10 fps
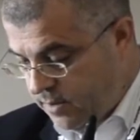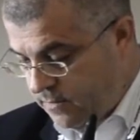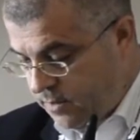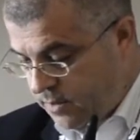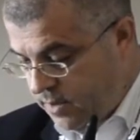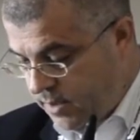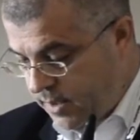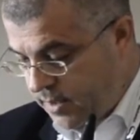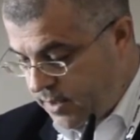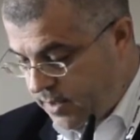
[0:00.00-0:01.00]
wrote in
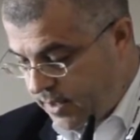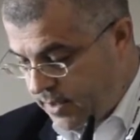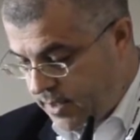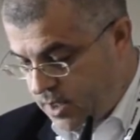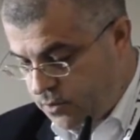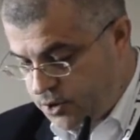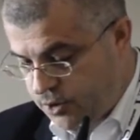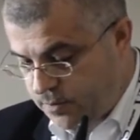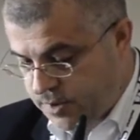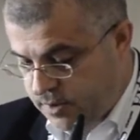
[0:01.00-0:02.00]
great detail how
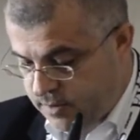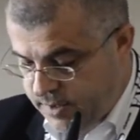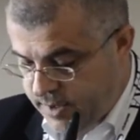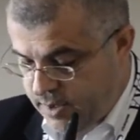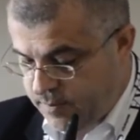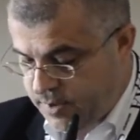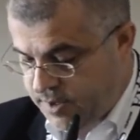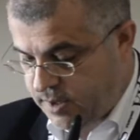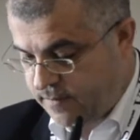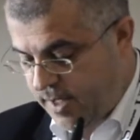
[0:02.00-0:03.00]
Jerome's long-standing
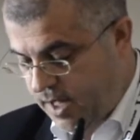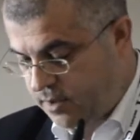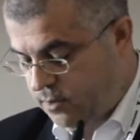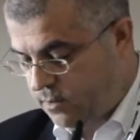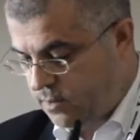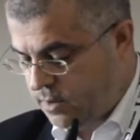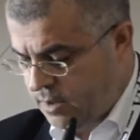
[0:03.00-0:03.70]
positive attitude